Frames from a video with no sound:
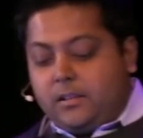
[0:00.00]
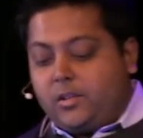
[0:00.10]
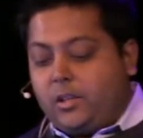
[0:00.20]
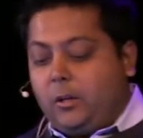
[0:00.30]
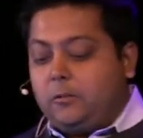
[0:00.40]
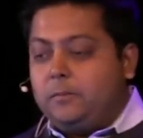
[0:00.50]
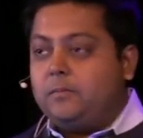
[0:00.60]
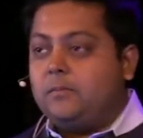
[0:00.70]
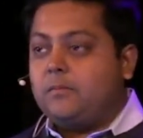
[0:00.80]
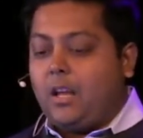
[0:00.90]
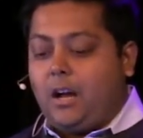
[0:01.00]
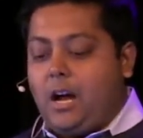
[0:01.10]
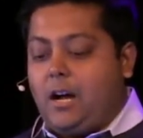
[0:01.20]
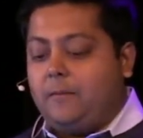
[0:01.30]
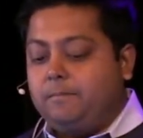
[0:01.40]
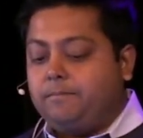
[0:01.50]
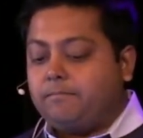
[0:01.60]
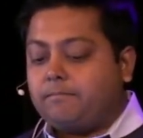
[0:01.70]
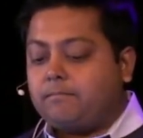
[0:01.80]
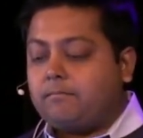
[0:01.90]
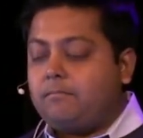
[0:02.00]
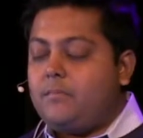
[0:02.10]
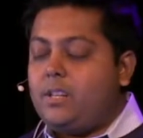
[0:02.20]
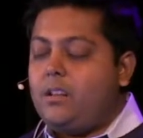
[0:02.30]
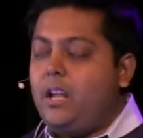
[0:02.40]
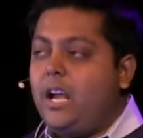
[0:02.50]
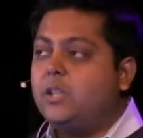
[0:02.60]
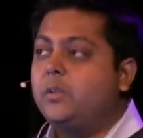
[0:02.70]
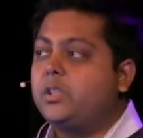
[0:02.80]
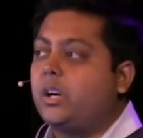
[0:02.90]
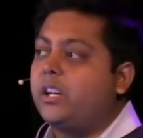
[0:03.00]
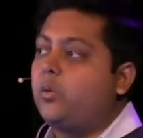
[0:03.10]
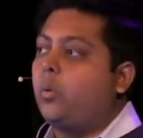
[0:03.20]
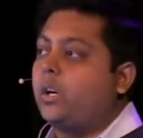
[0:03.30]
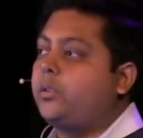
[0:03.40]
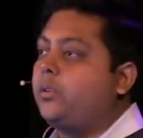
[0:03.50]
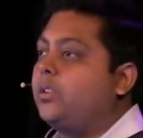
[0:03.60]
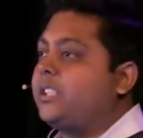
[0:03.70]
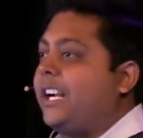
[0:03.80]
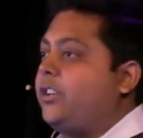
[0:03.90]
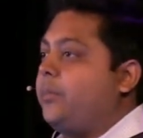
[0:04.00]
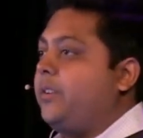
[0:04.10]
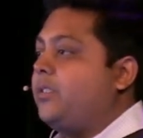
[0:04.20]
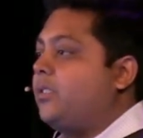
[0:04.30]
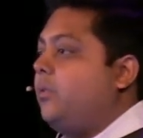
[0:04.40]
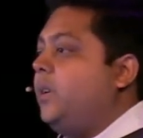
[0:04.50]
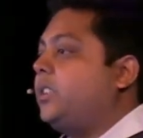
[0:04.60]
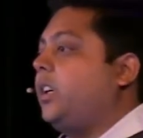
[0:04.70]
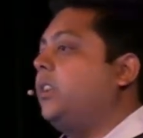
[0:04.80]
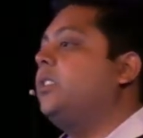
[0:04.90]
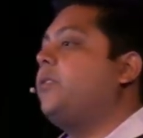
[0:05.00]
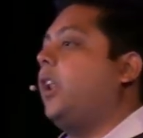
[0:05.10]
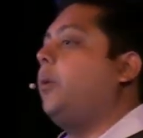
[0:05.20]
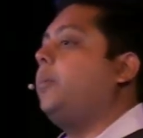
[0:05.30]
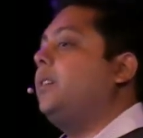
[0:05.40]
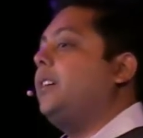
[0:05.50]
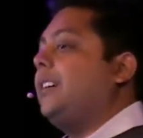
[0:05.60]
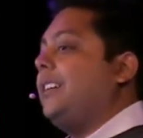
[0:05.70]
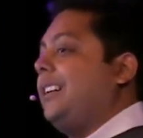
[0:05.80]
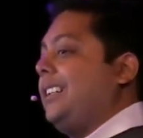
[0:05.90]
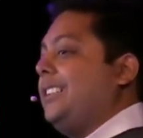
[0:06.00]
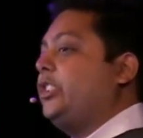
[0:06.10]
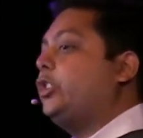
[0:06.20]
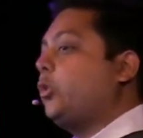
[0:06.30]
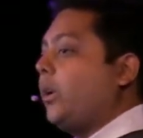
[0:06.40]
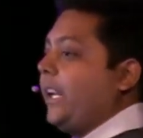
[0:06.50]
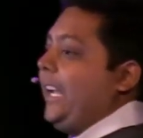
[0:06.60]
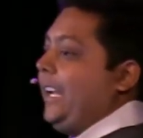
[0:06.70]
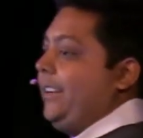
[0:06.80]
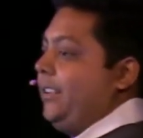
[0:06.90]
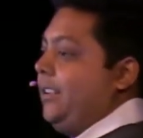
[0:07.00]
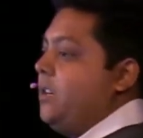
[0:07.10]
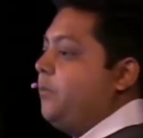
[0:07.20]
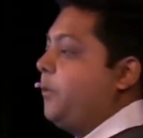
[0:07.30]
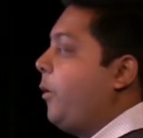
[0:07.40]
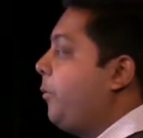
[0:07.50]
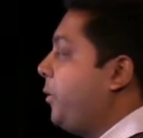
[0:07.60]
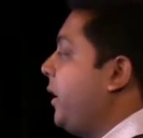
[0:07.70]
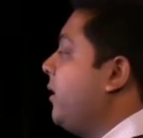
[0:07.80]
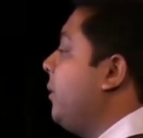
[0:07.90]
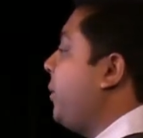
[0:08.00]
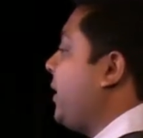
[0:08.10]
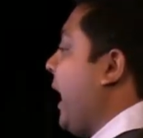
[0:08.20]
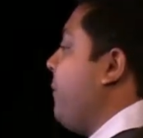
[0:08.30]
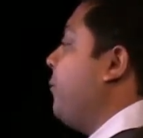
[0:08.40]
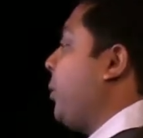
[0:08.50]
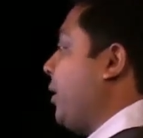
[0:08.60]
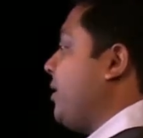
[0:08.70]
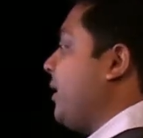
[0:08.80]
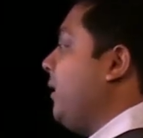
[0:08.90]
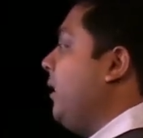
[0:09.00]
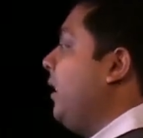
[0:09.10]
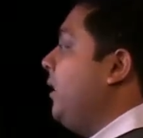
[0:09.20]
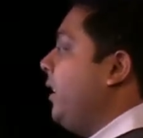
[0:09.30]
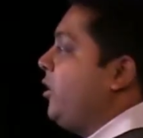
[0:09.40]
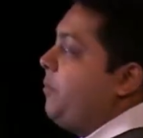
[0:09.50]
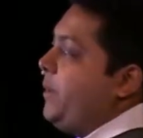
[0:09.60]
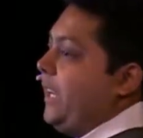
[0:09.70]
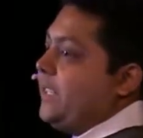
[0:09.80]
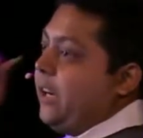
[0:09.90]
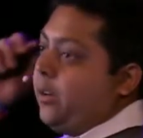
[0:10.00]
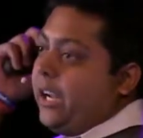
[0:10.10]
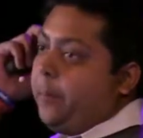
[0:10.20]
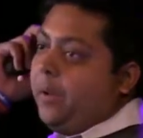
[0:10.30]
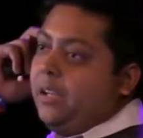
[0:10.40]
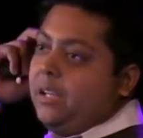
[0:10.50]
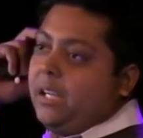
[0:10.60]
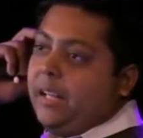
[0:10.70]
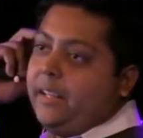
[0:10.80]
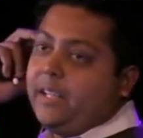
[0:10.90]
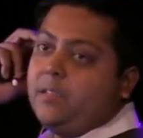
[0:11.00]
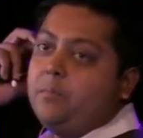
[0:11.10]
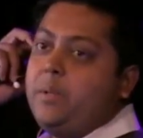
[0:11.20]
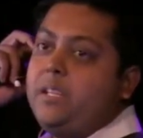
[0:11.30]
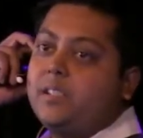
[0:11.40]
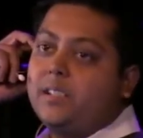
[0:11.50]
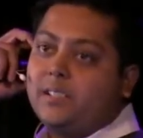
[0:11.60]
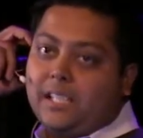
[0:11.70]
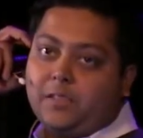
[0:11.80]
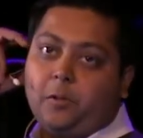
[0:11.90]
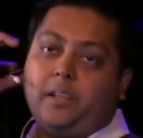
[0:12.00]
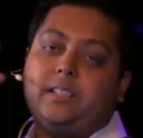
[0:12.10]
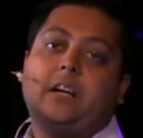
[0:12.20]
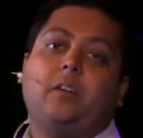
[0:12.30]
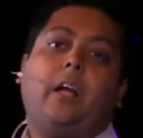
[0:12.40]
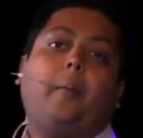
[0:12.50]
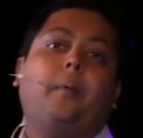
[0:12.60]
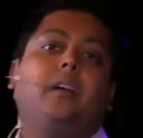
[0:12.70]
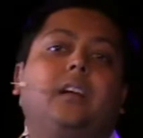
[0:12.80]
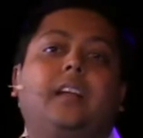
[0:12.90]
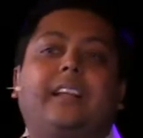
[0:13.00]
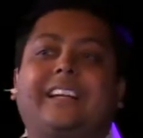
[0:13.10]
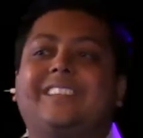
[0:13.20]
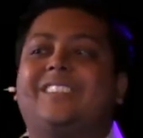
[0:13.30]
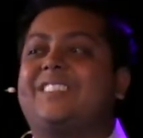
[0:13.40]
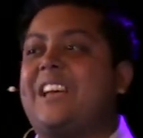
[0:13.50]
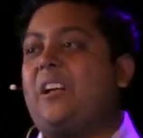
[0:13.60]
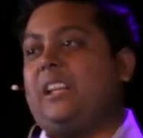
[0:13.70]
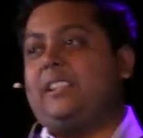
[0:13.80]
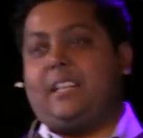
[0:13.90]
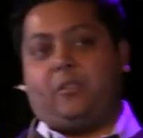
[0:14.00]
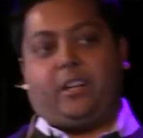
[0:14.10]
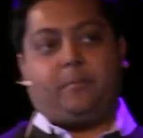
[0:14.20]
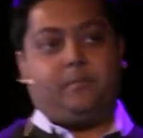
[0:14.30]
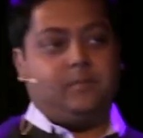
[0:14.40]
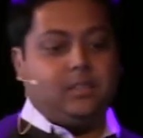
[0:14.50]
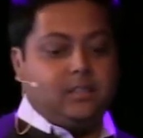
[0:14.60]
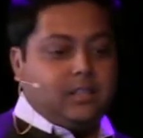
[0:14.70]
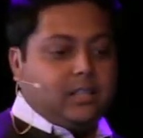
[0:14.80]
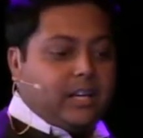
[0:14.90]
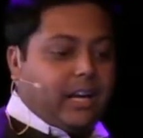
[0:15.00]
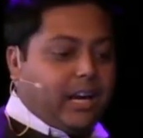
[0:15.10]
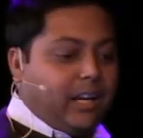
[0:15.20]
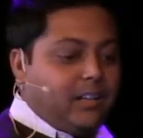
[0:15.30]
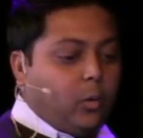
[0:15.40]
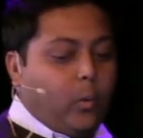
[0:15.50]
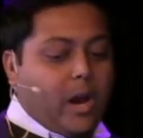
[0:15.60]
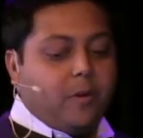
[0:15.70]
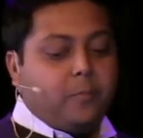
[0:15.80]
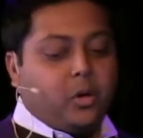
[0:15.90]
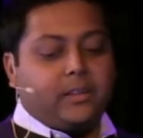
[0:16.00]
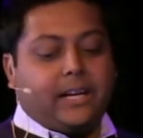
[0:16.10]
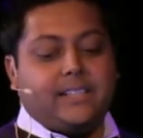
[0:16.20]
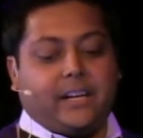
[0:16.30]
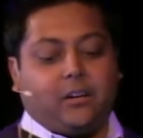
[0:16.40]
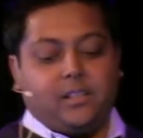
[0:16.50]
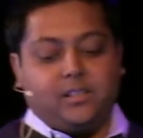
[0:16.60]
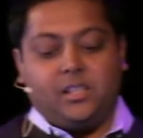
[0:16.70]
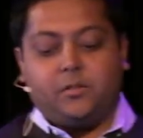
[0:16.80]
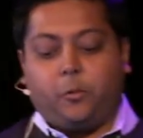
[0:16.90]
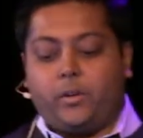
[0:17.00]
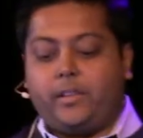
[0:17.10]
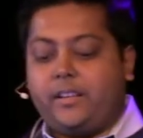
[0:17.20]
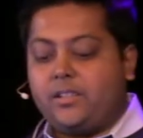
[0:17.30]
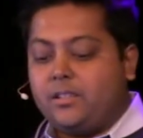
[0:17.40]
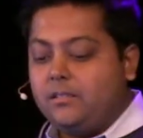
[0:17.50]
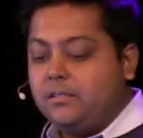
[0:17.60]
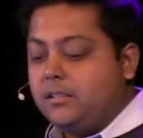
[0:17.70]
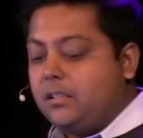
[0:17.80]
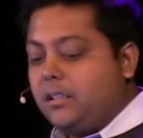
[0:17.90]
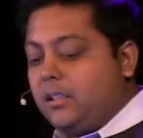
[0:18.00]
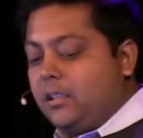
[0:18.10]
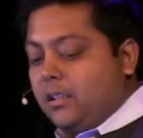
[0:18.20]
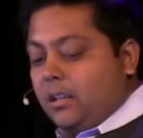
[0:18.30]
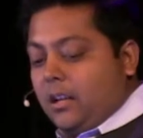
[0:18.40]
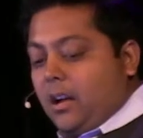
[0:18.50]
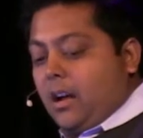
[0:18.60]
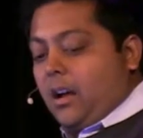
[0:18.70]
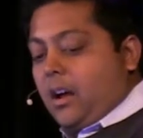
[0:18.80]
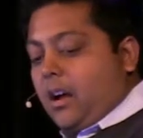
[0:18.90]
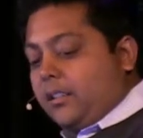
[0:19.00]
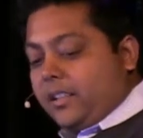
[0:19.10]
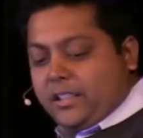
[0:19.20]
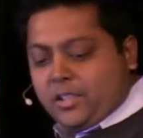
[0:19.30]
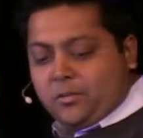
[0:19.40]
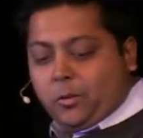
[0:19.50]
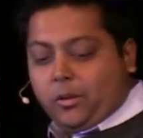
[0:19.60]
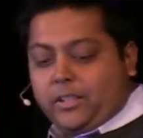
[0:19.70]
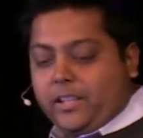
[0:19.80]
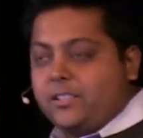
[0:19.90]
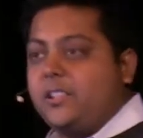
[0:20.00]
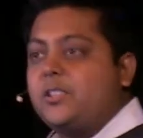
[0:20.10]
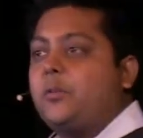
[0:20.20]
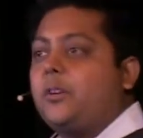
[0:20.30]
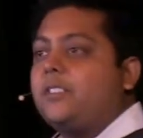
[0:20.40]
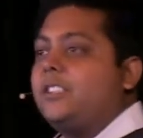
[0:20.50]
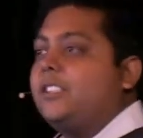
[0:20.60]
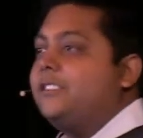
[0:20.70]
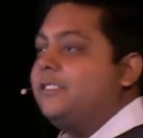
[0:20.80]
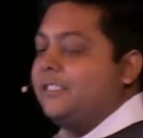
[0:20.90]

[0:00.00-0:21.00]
So as we started to work through those attributes, we started to develop a shorthand for referring to the type of person that should be at ToutApp and that can be successful at ToutApp and that can sell at ToutApp. And the way we broke that down is these 4 things. I think that's 4. Yes, that is 4. Good.